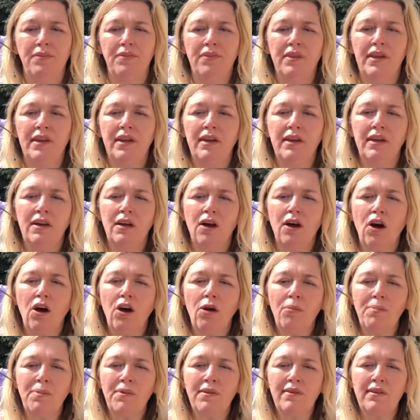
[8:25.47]
The
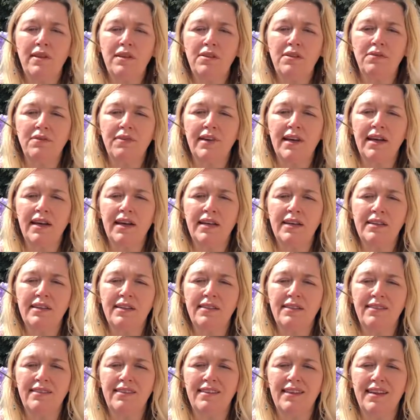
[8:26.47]
opposite of
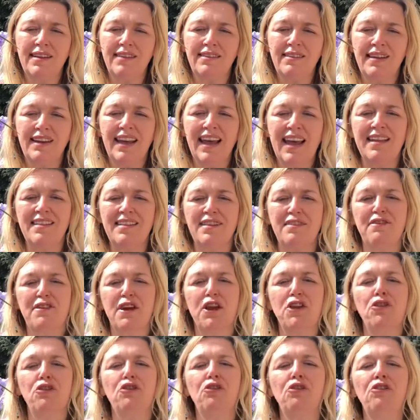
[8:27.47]
earnestness, again, a
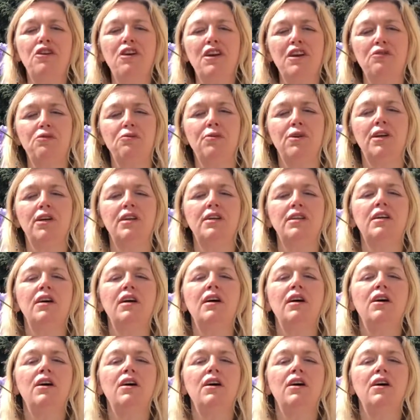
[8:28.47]
Victorian word,